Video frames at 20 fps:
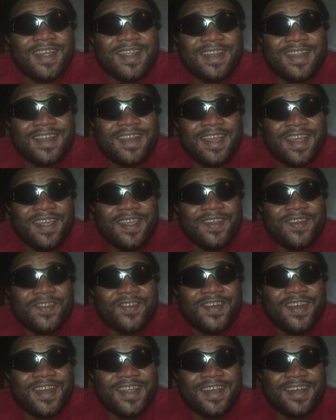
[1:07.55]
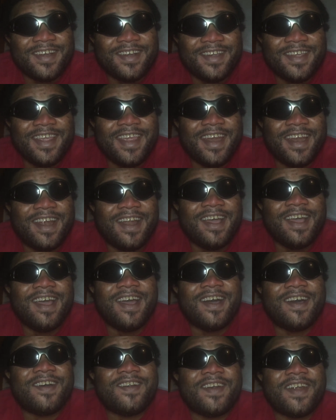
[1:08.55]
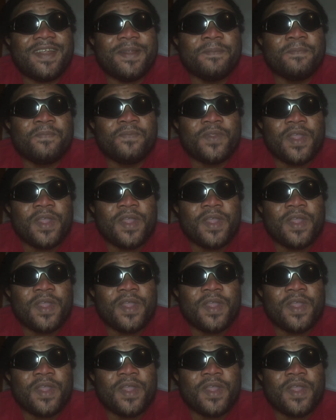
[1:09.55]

the day you know, yeah. All right.